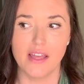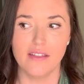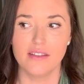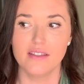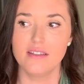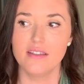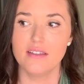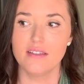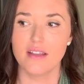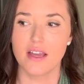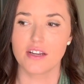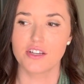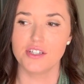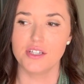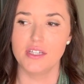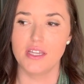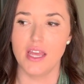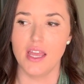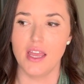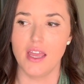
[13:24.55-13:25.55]
This is
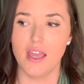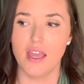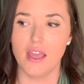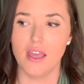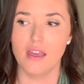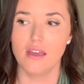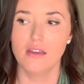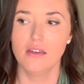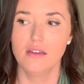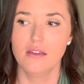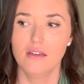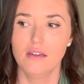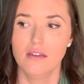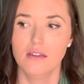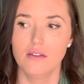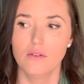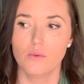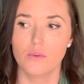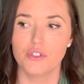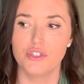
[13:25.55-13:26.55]
actually
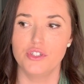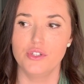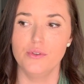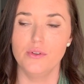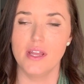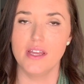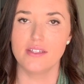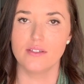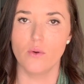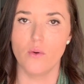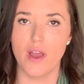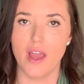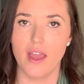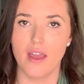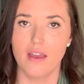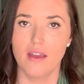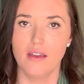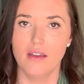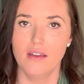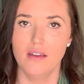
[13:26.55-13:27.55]
we're 2 days away.